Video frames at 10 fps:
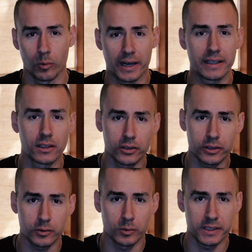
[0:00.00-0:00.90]
what I
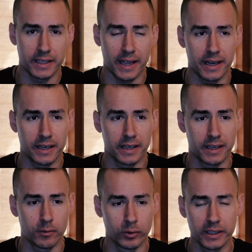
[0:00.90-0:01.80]
learned was that
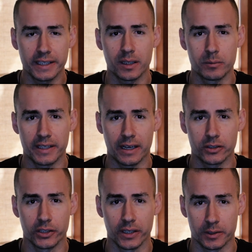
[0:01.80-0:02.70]
it really comes
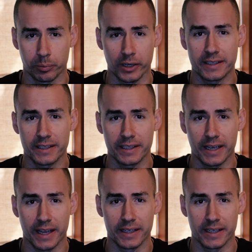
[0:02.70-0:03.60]
down to his
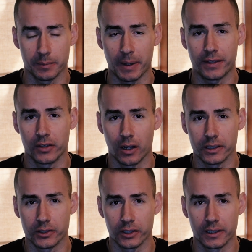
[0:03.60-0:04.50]
pressing and his
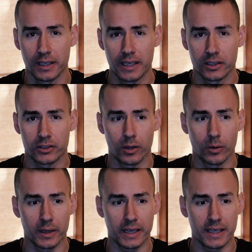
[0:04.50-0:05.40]
methodology.
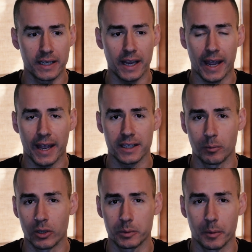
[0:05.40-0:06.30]
So he has
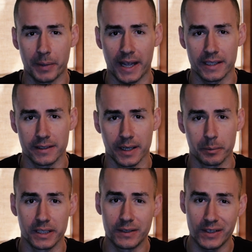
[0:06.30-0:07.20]
multiple patents, I
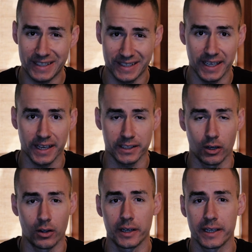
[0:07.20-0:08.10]
believe it's 6,
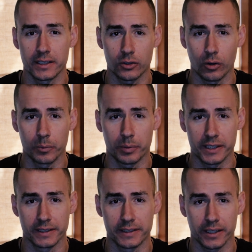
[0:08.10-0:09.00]
on his cold
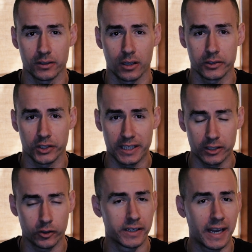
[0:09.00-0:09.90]
pressing technology. He
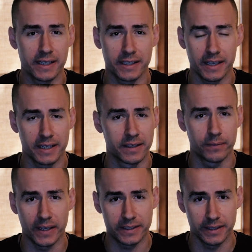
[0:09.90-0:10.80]
created it, he
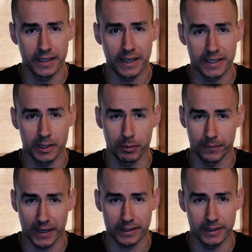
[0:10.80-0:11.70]
invented it, and he
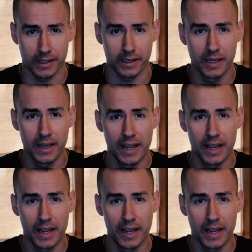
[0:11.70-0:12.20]
perfected it.